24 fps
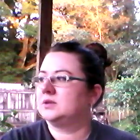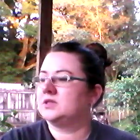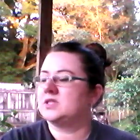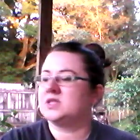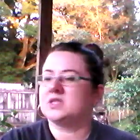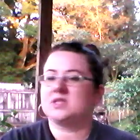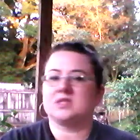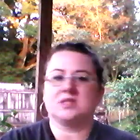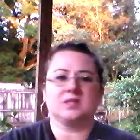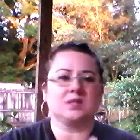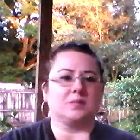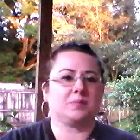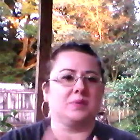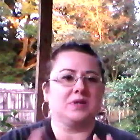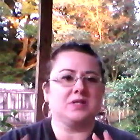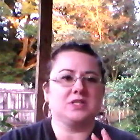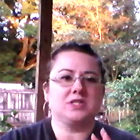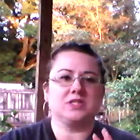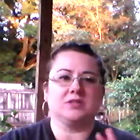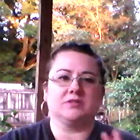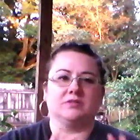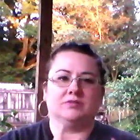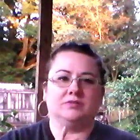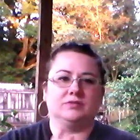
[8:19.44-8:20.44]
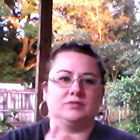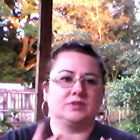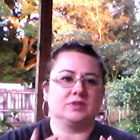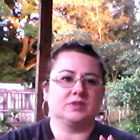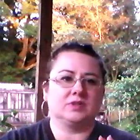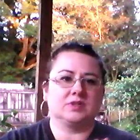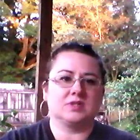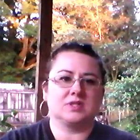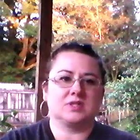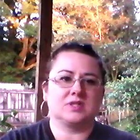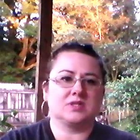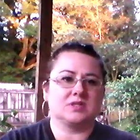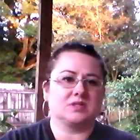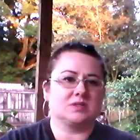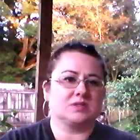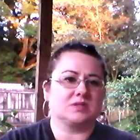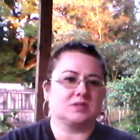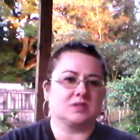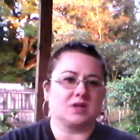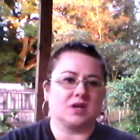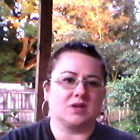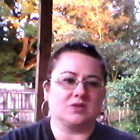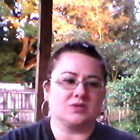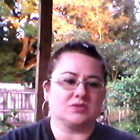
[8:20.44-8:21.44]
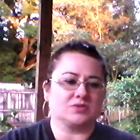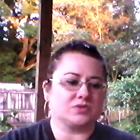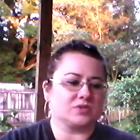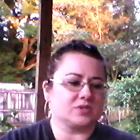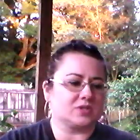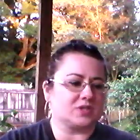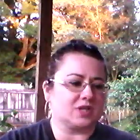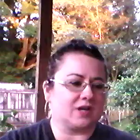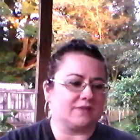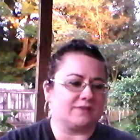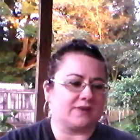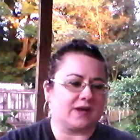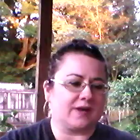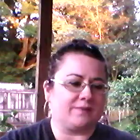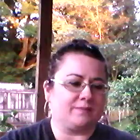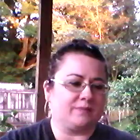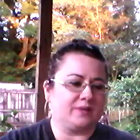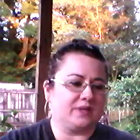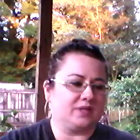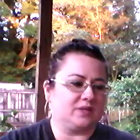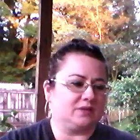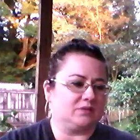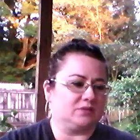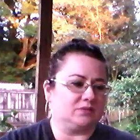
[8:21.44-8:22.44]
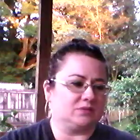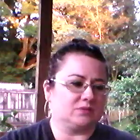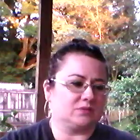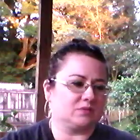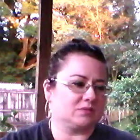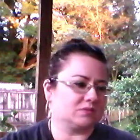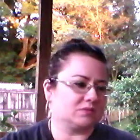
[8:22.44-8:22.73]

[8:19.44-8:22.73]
just a bunch of other stuff. I've been